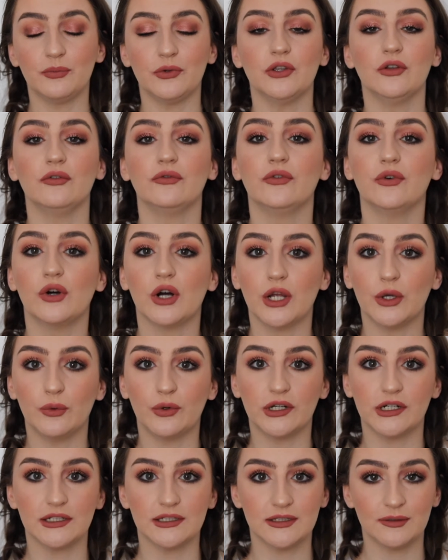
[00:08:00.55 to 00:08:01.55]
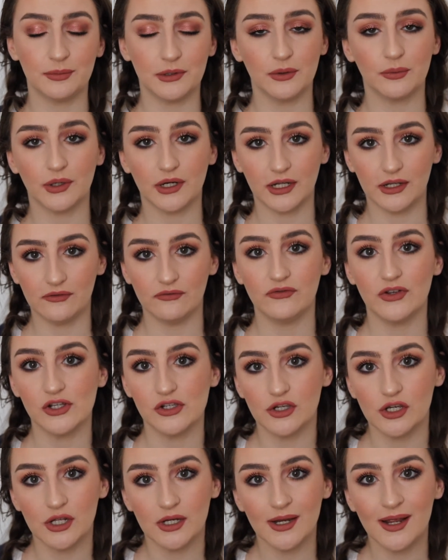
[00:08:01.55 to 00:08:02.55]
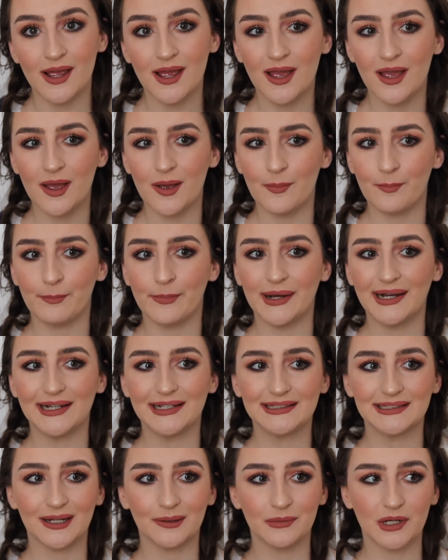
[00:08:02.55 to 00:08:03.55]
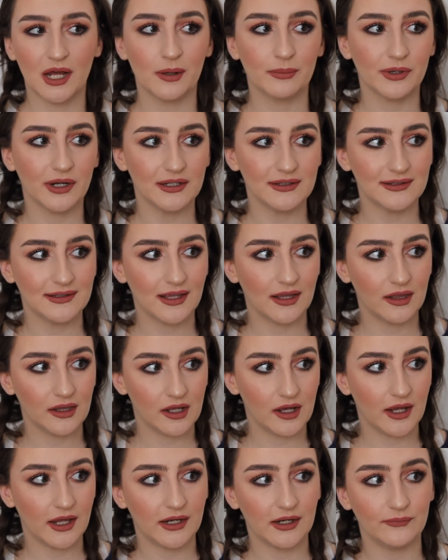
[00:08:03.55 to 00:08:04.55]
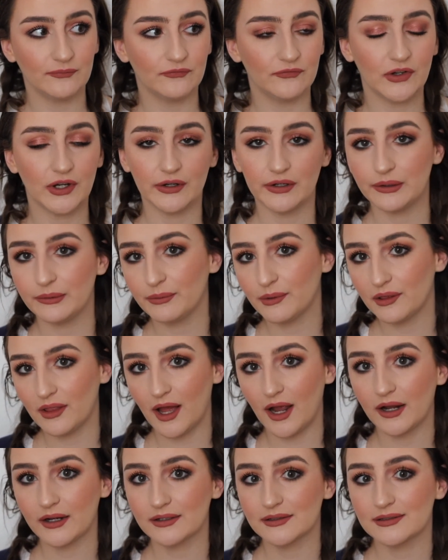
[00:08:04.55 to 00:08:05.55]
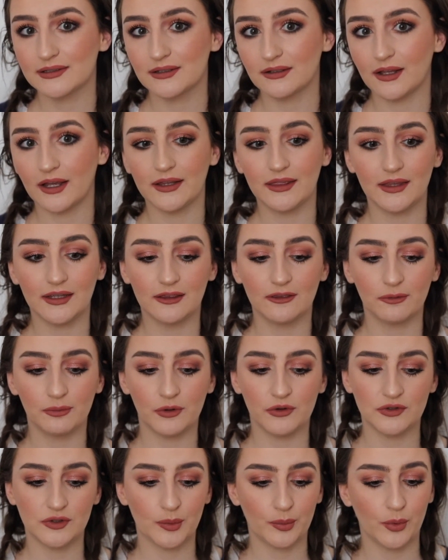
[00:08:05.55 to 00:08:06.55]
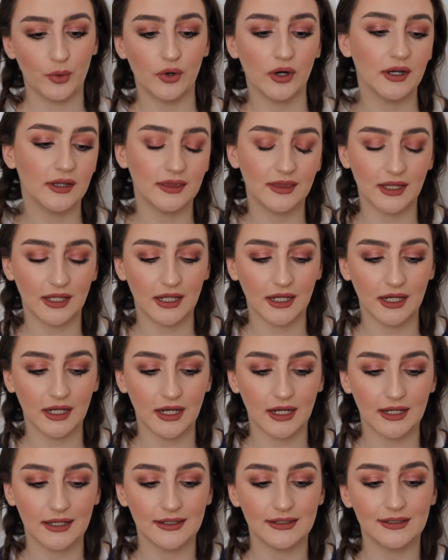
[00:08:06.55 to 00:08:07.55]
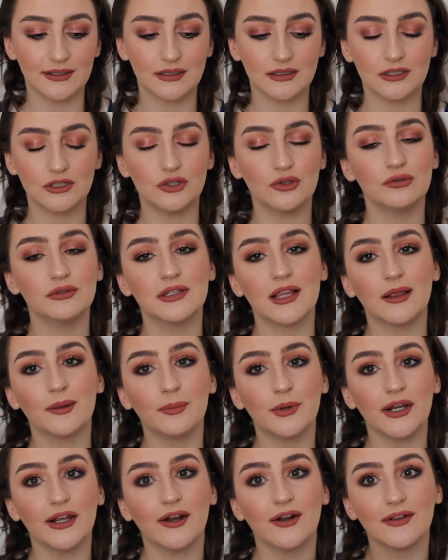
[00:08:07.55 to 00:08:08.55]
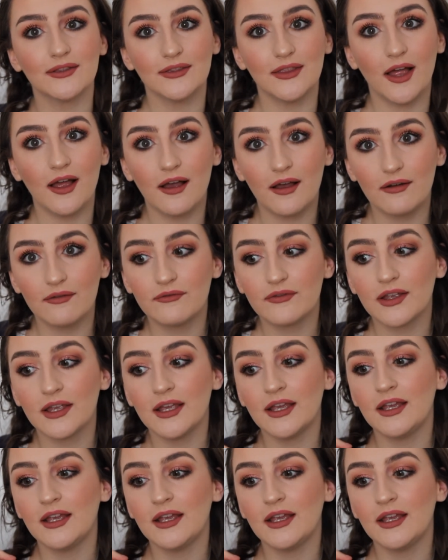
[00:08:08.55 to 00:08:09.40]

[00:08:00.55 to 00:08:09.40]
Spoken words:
beautiful. I want it to be what I envision, but I'm not bridezilla, and I'm very relaxed. I think the most important thing is to celebrate our love,